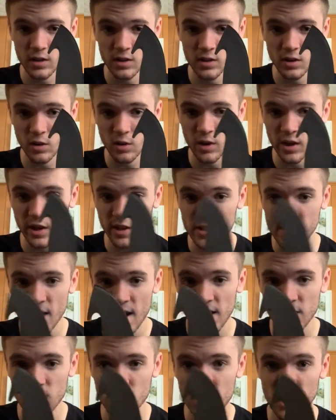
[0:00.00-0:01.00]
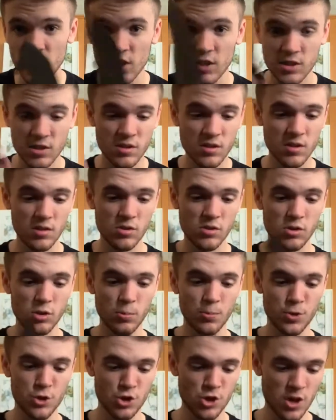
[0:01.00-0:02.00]
already attached, and it's
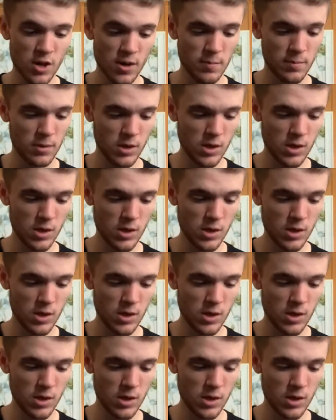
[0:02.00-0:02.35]
super sharp.